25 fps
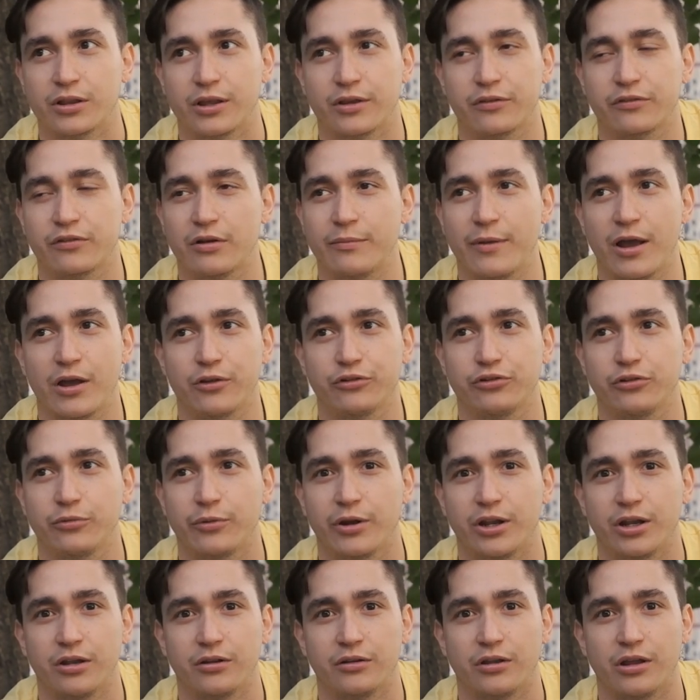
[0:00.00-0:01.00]
Like somehow she
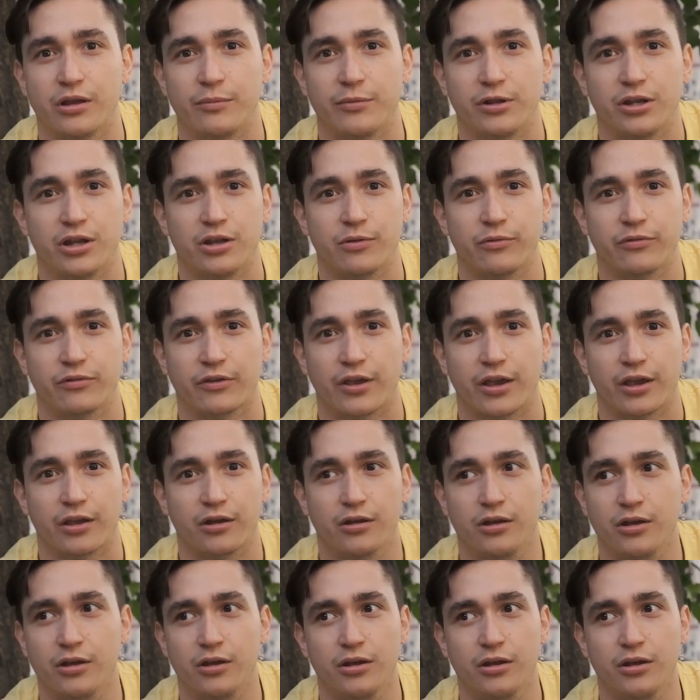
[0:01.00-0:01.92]
ran into him and he was like